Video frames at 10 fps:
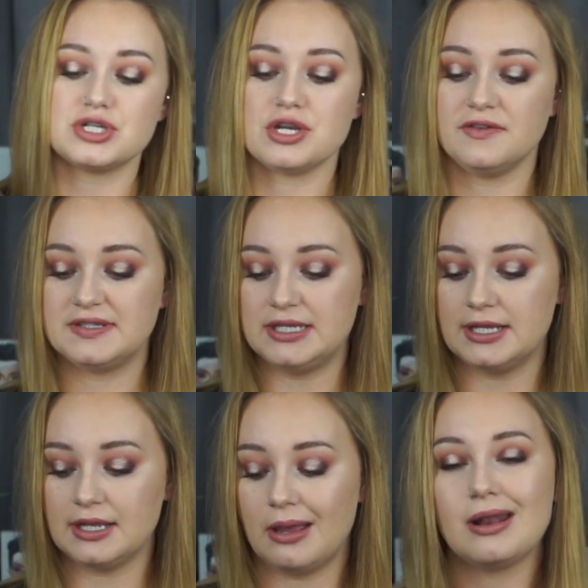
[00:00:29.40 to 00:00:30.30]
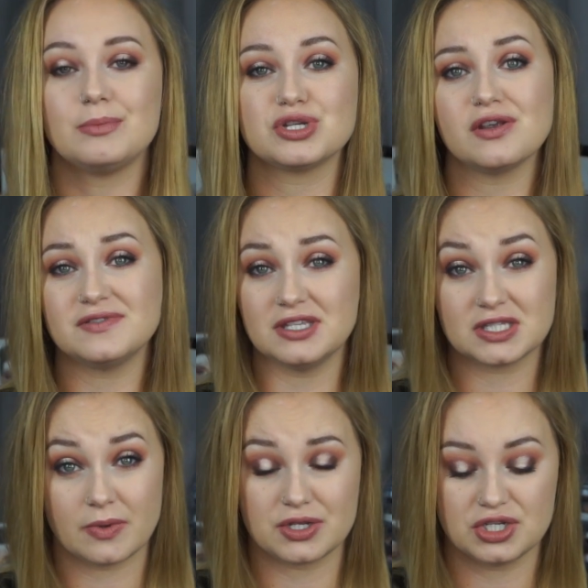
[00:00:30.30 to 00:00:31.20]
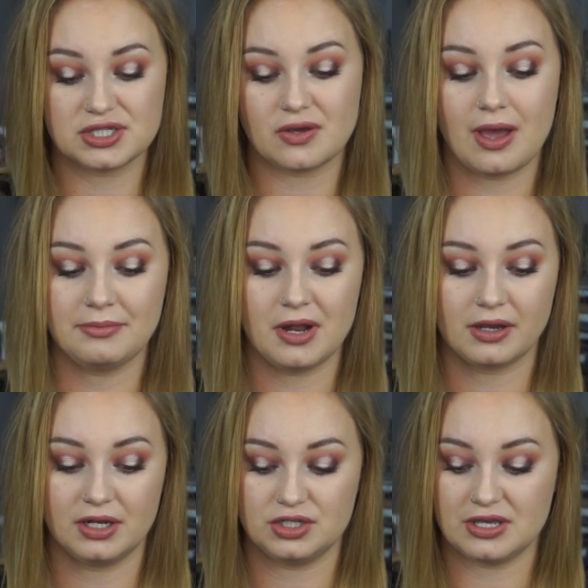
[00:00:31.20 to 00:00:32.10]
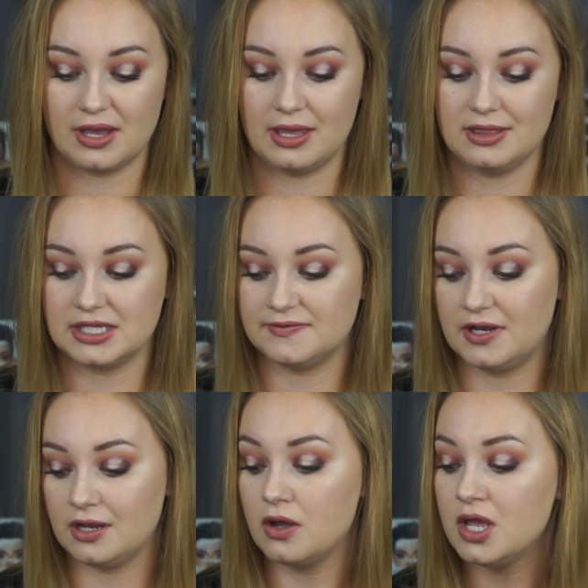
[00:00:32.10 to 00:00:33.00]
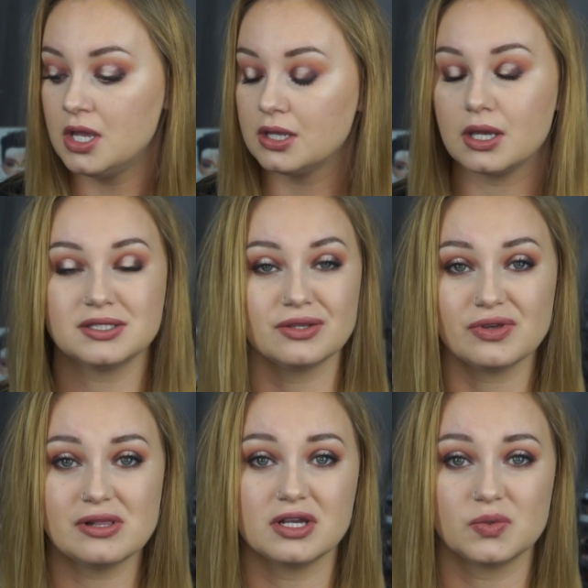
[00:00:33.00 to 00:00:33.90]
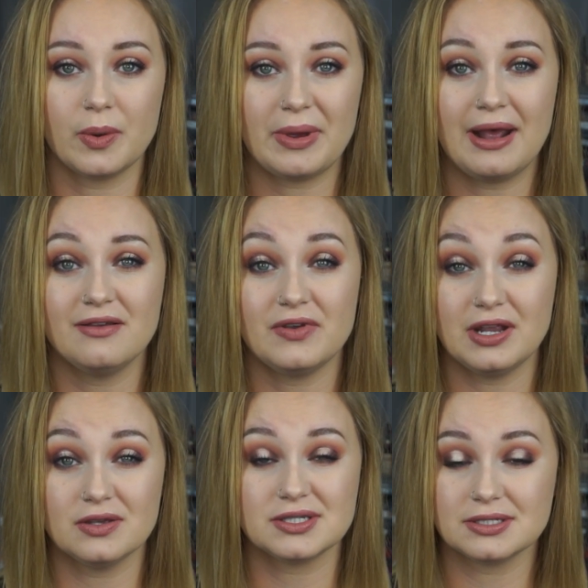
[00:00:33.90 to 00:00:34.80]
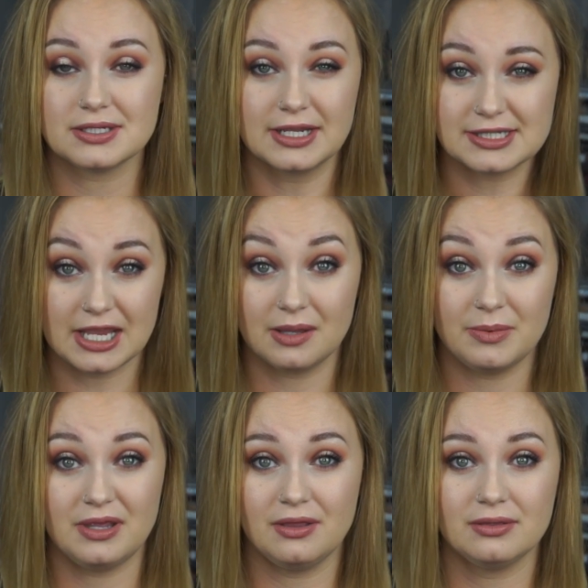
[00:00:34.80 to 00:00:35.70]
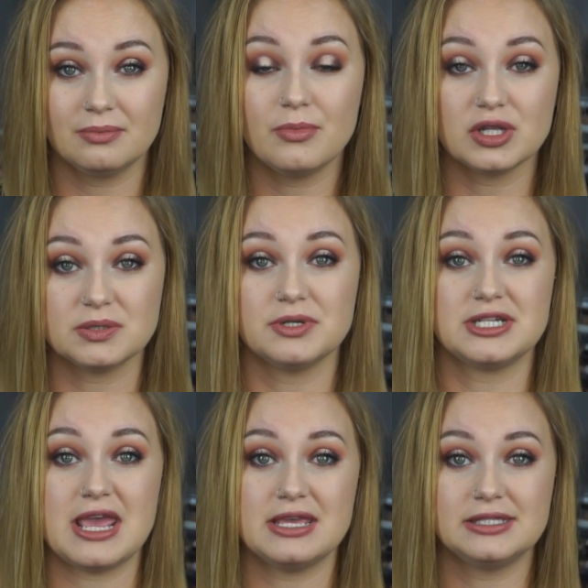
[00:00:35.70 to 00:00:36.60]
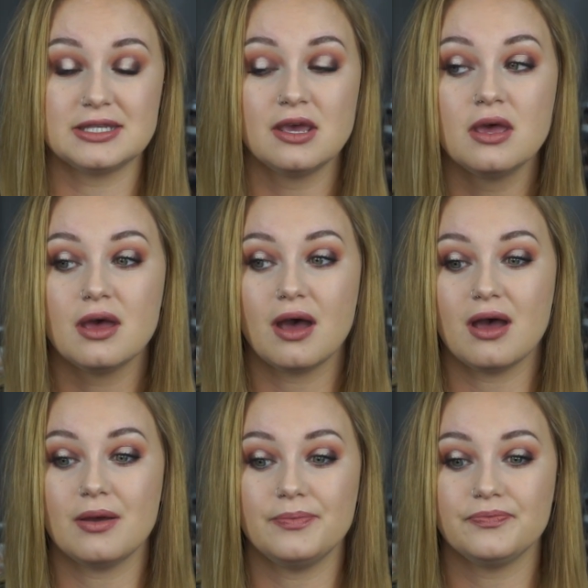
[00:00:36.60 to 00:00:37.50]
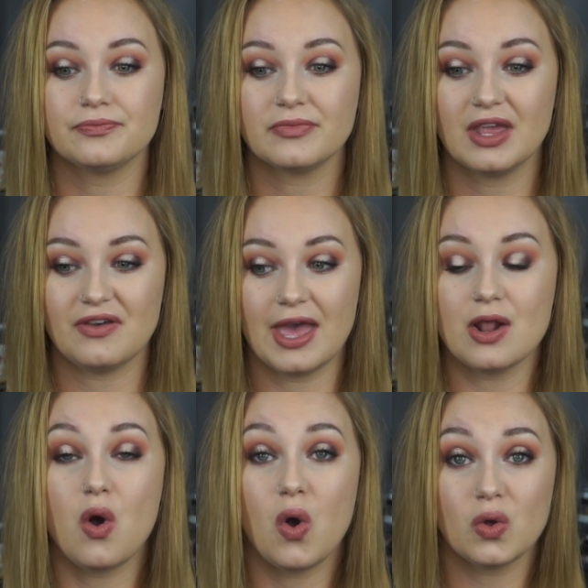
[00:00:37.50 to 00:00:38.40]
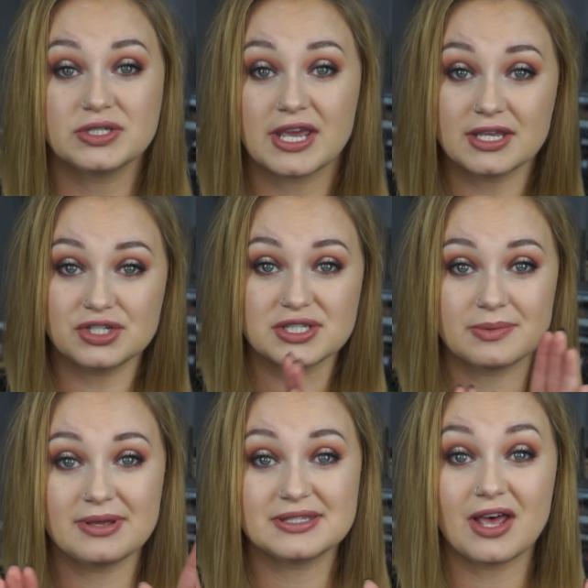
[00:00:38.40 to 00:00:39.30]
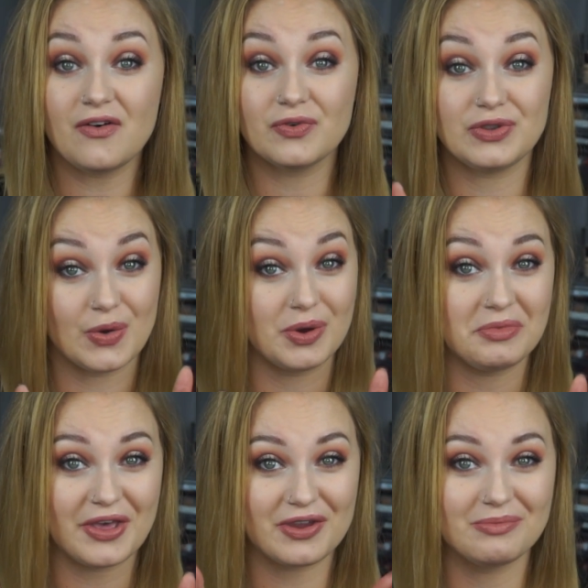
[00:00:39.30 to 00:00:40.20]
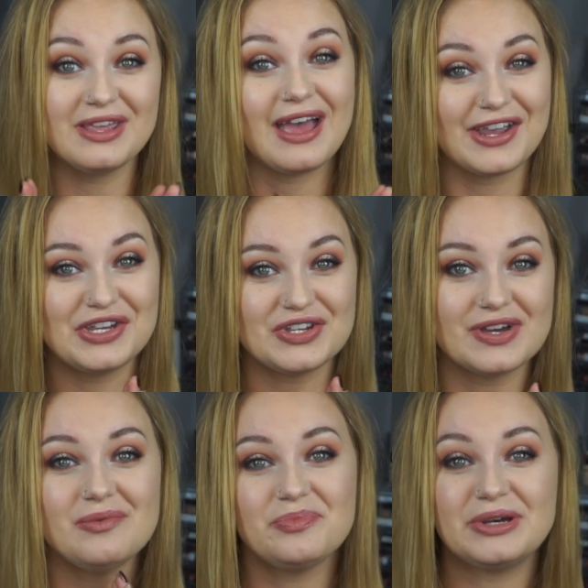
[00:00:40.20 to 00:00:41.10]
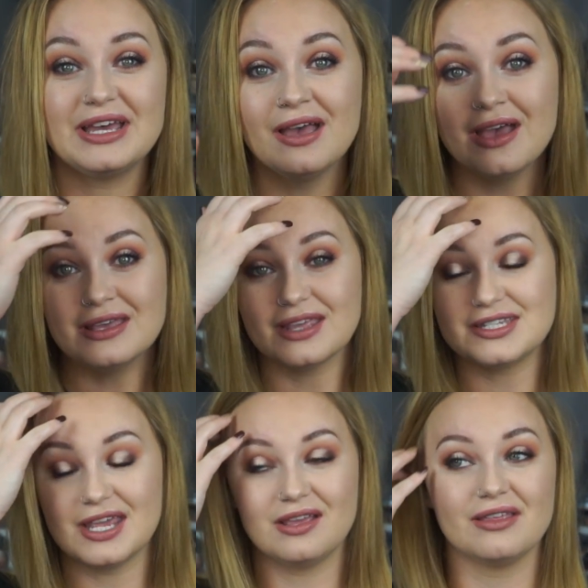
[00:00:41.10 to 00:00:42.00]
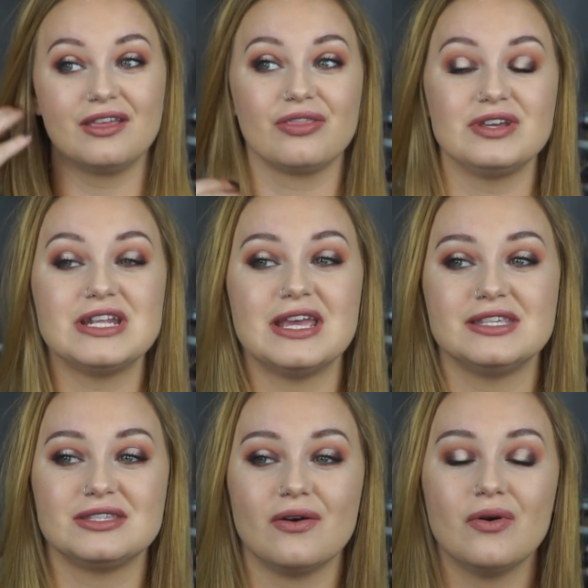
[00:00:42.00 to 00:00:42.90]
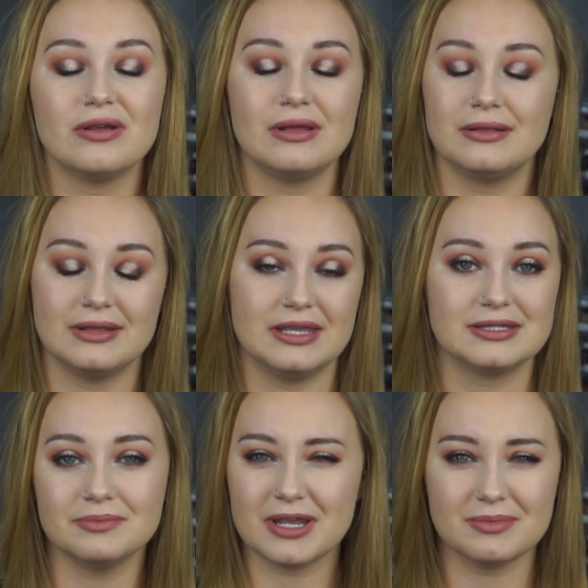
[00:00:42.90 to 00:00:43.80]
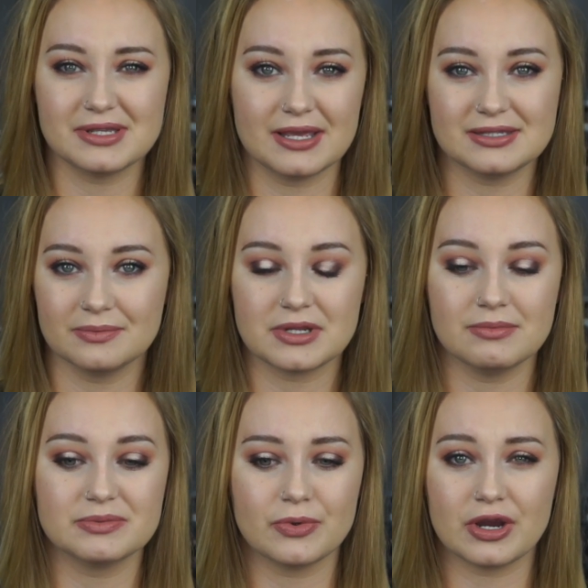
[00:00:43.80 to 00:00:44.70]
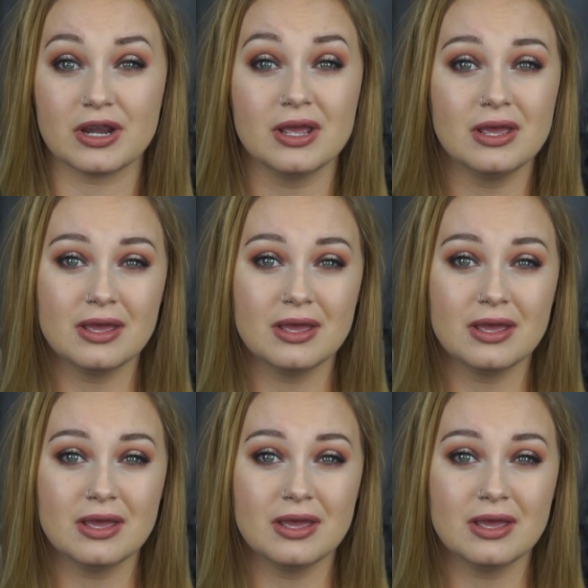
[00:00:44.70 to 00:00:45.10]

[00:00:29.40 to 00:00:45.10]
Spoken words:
sure you've seen it, and I'm sure you've seen swatches, so I'm not going to do that in this video, because the 3 looks, 1 palette videos, they take me multiple days. If I had a whole day just to myself with no one bothering me, I could do it, but they take like 3 days, or at least, sometimes less, sometimes more.